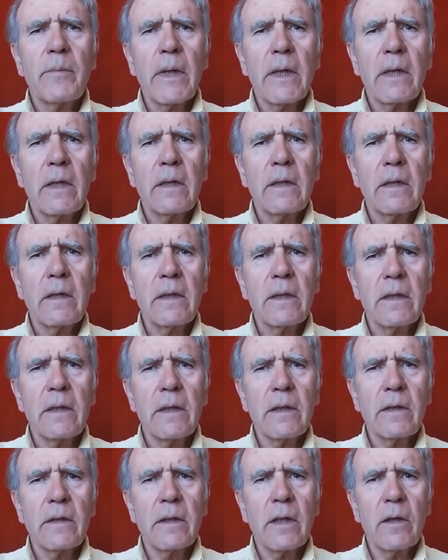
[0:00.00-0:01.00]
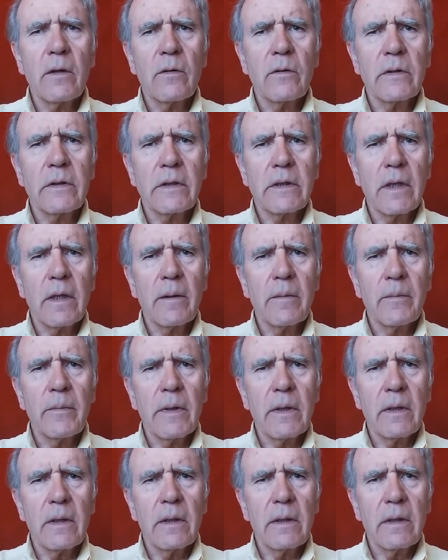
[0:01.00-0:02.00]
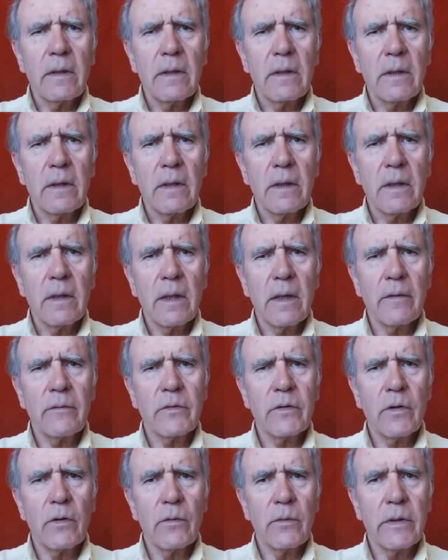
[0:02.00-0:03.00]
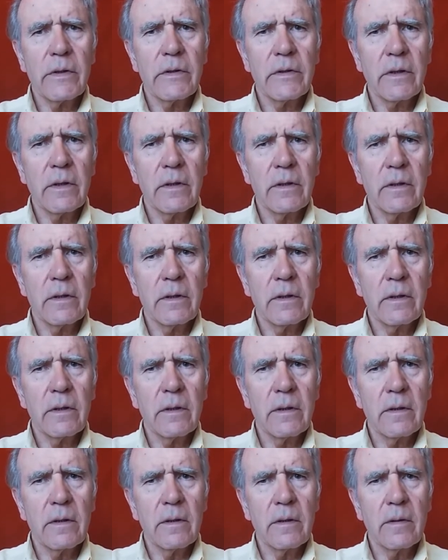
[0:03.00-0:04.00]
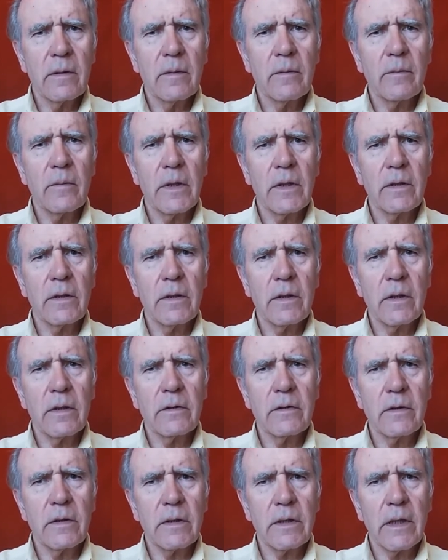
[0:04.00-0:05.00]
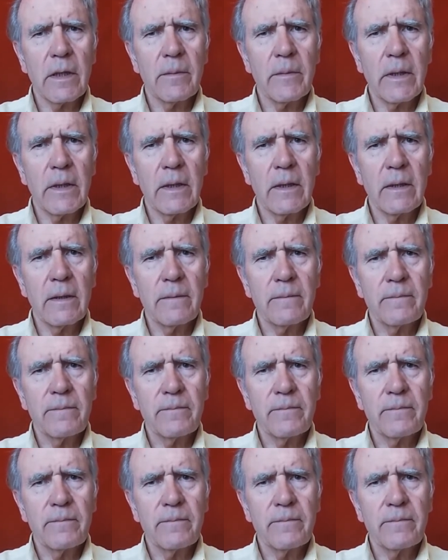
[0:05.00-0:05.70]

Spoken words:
Paul, in our example, has the reason, but not the camel.